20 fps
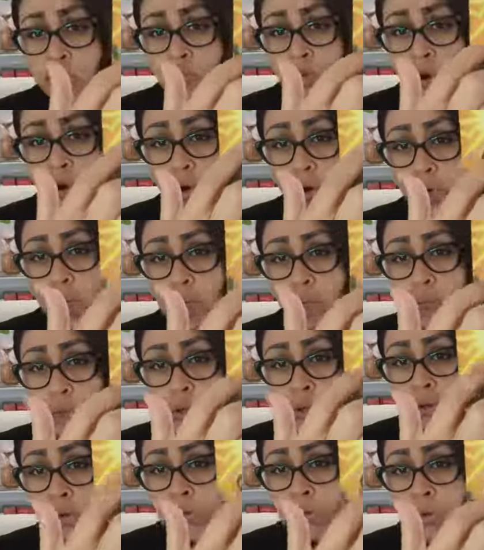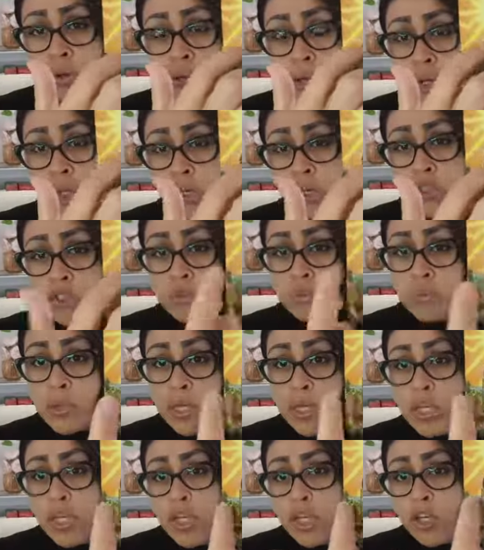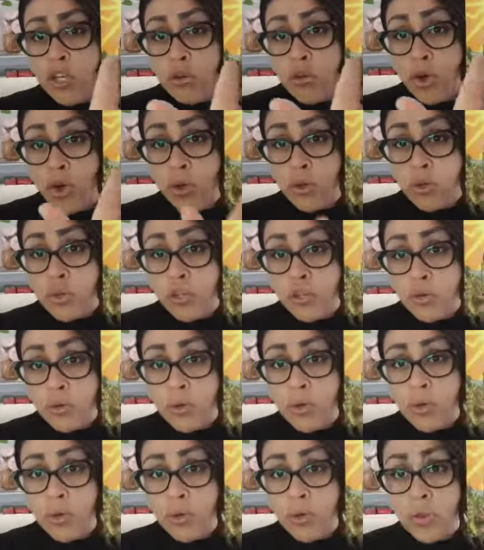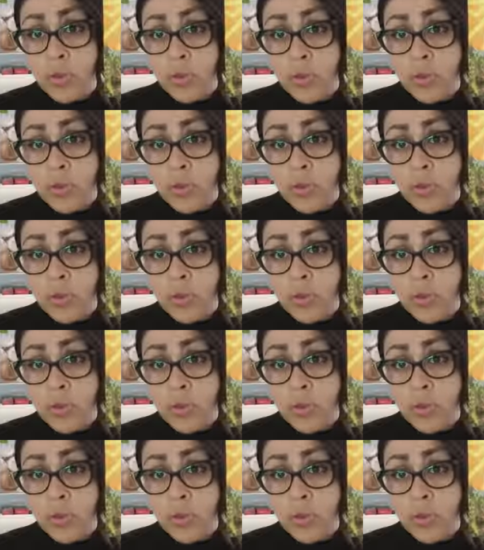your own will, to be in your own truth,